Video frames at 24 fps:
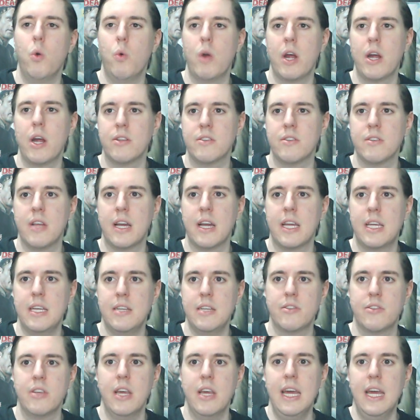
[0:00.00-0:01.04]
where it's like
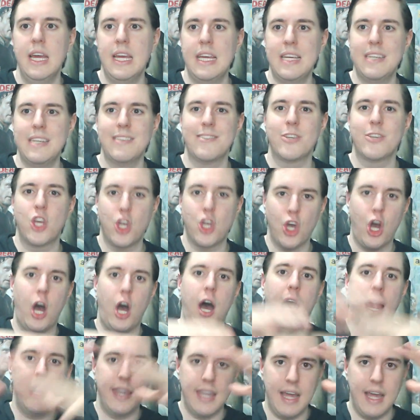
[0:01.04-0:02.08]
he's
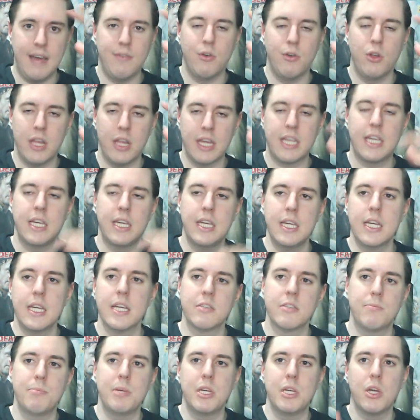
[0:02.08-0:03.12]
God level, like he
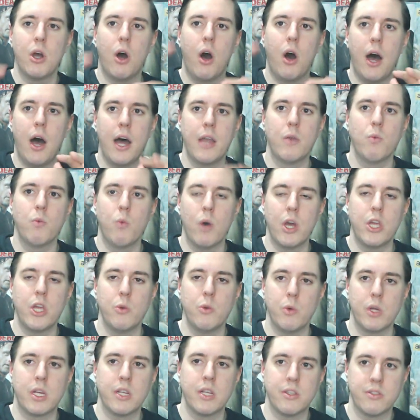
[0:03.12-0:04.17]
is beyond what you
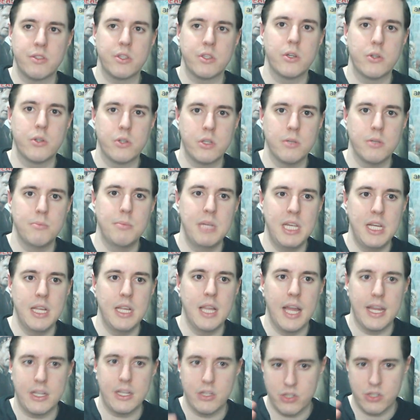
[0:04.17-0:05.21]
would consider to be
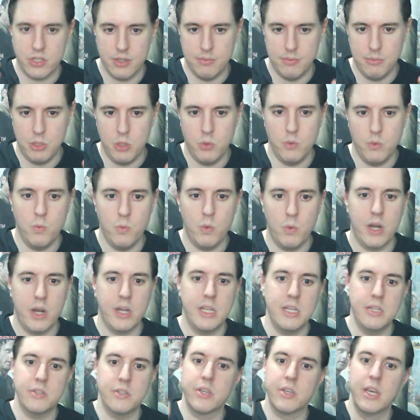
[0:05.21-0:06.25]
like just a mutant, where
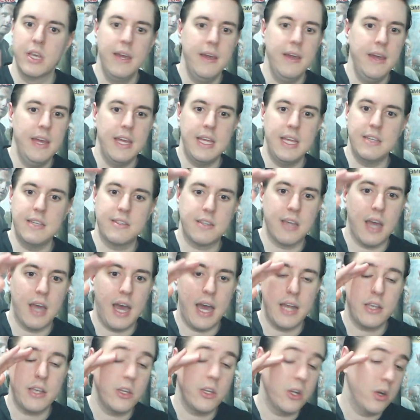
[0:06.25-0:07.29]
he's
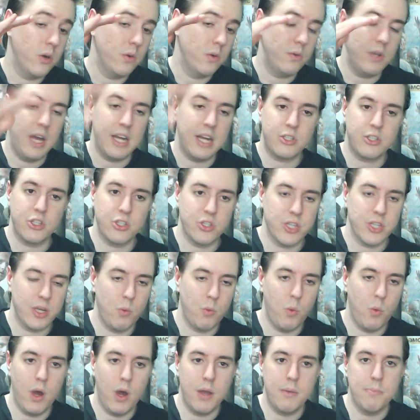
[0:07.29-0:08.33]
got, you know, not just like
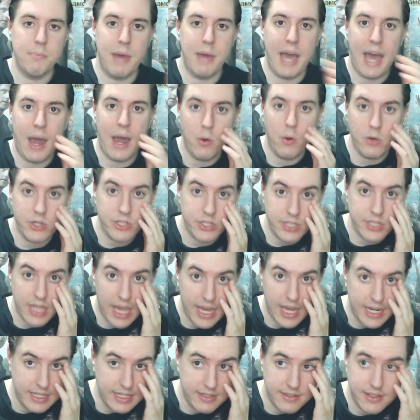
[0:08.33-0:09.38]
one power
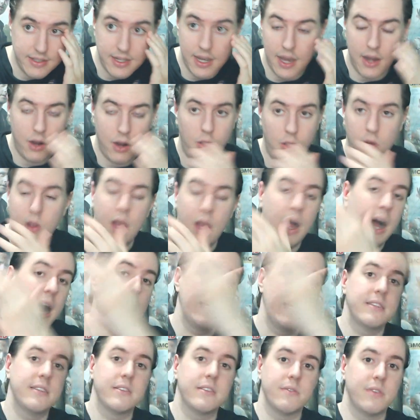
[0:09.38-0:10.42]
set, he's got all
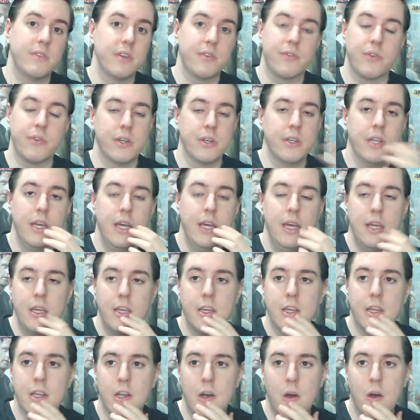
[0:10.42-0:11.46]
kinds of different,
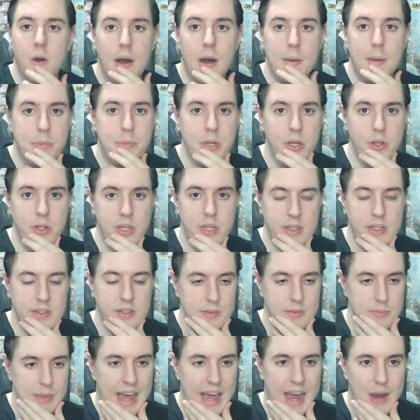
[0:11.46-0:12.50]
you know, abilities
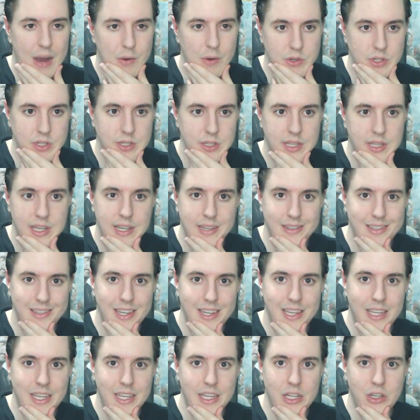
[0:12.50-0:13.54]
and powers and things
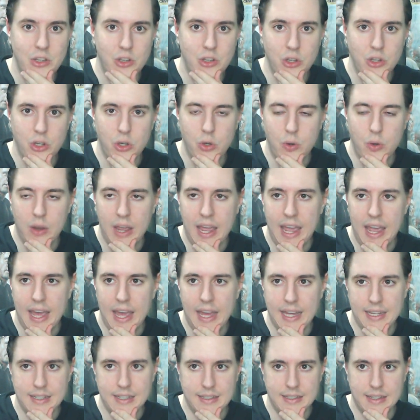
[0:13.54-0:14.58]
that he can do,
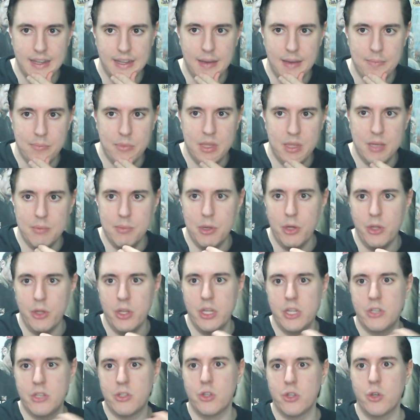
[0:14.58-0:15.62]
and the
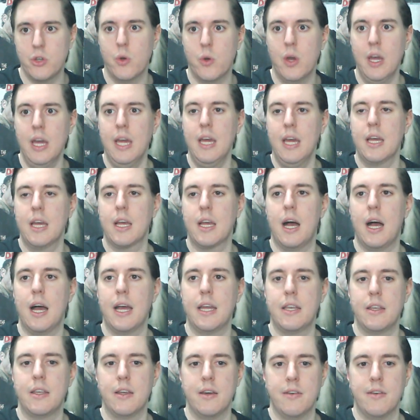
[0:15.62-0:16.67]
ability to
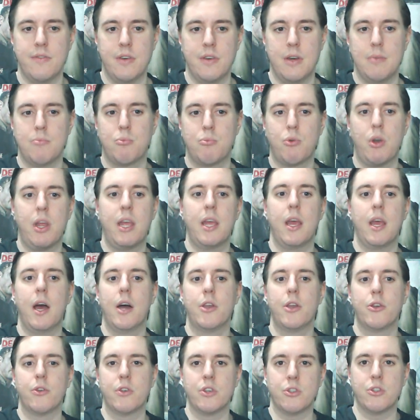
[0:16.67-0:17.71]
kind of bring
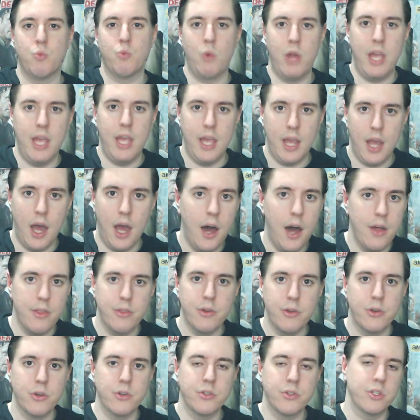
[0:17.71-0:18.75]
under his wing
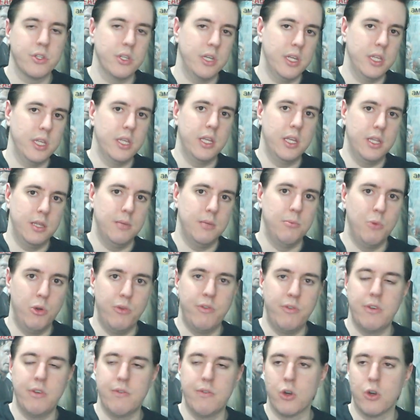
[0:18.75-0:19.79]
others in the
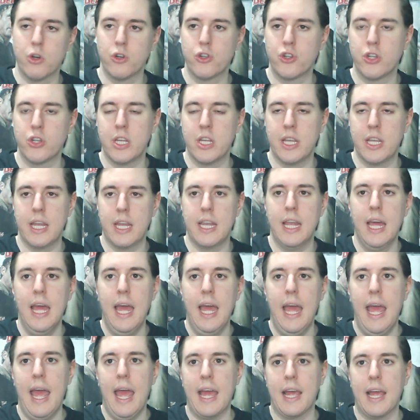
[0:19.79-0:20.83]
movie version
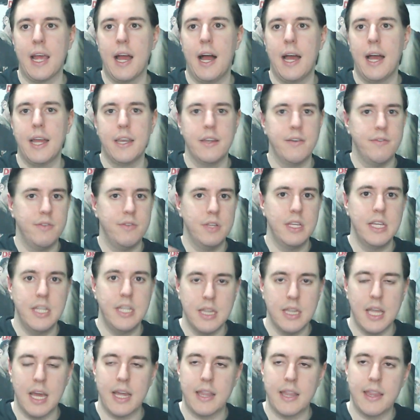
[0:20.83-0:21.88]
and kind of
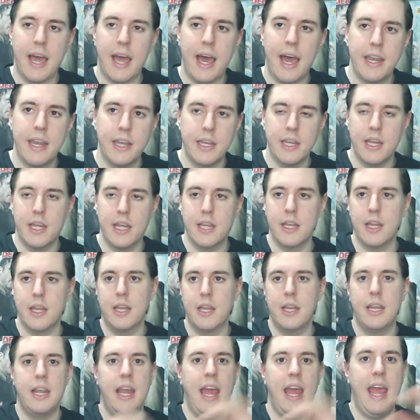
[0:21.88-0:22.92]
lead like that and
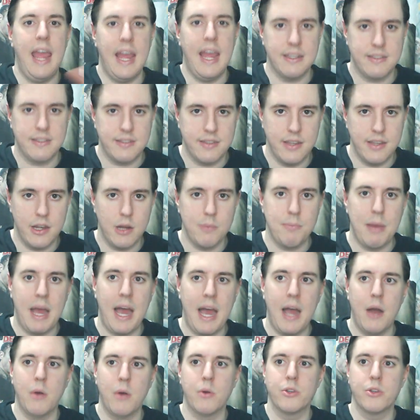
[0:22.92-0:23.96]
enhance their
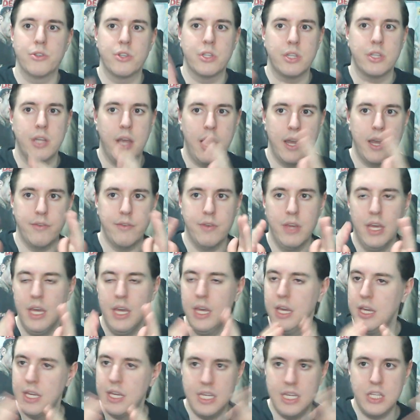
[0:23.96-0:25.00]
powers, and kind of
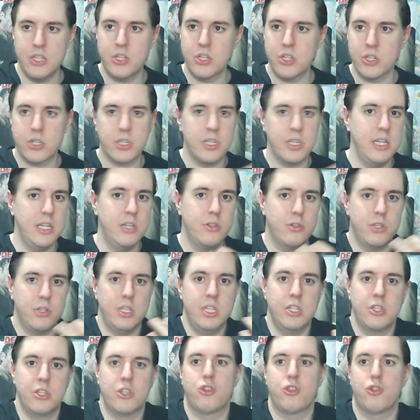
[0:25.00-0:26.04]
he's
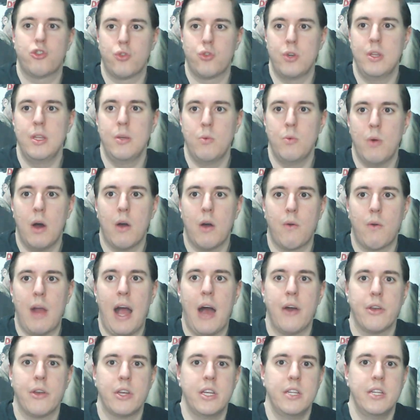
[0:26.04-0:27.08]
extremely
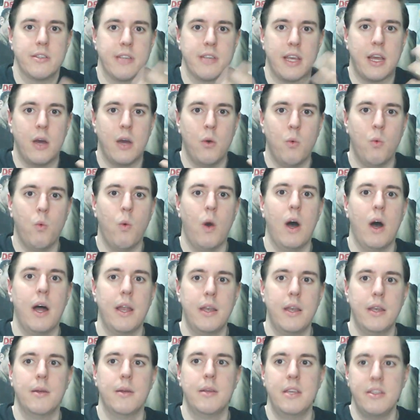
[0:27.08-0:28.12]
well-rounded. He's like
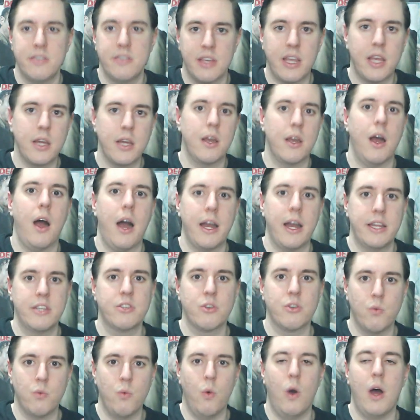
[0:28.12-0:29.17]
a god. He's
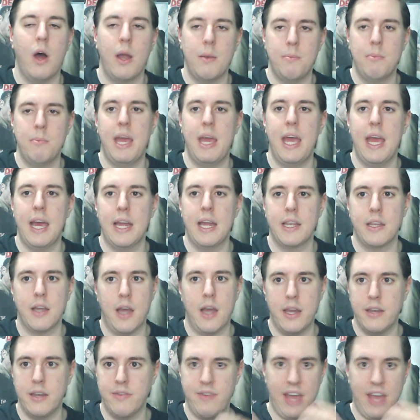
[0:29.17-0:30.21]
a one-man
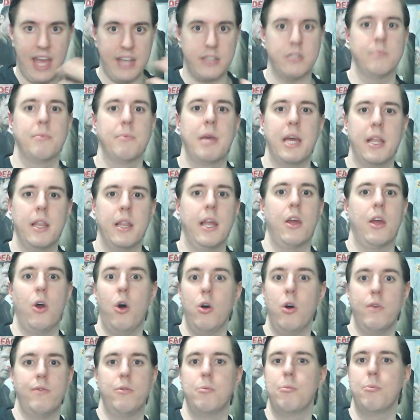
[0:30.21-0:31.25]
kind of X-Men. Like,
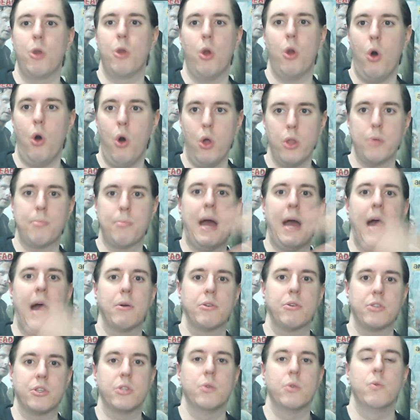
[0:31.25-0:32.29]
if you put all their
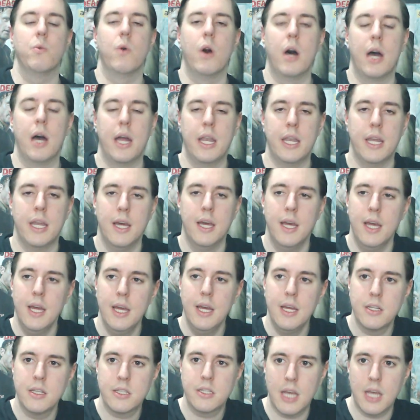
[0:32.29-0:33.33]
powers into one
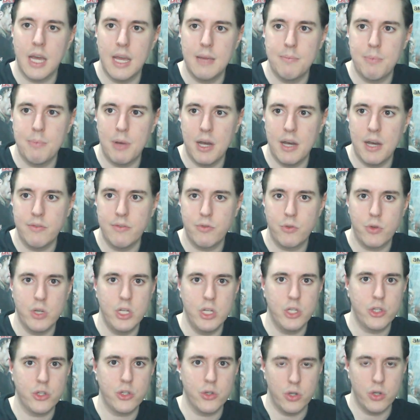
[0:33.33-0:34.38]
type of
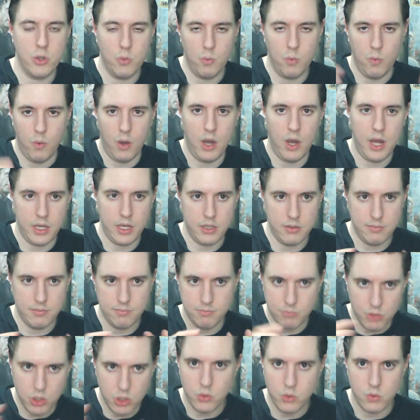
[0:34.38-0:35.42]
creature, into one
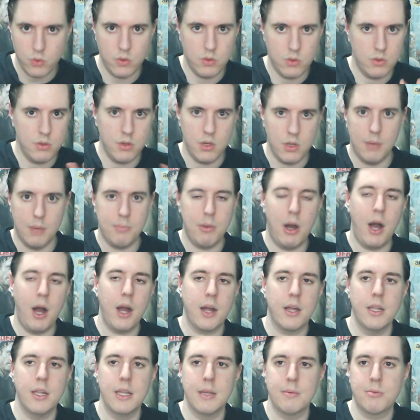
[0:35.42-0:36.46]
mutant,
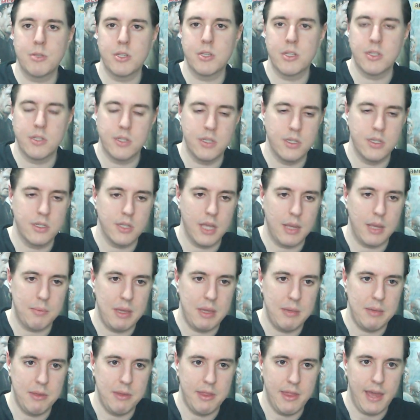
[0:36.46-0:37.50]
Apocalypse is like
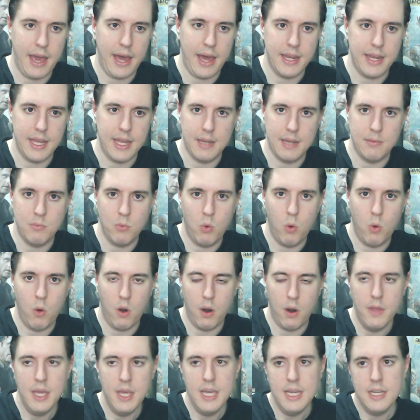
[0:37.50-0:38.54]
maybe that and more.